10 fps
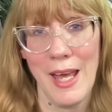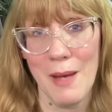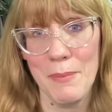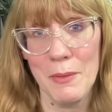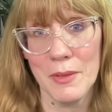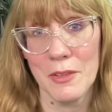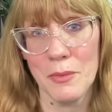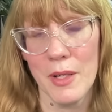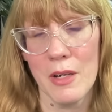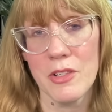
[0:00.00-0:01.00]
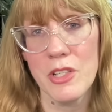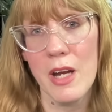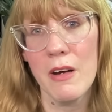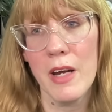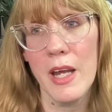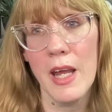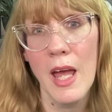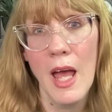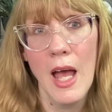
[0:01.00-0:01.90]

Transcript: happy with the Sweetheart Cherry.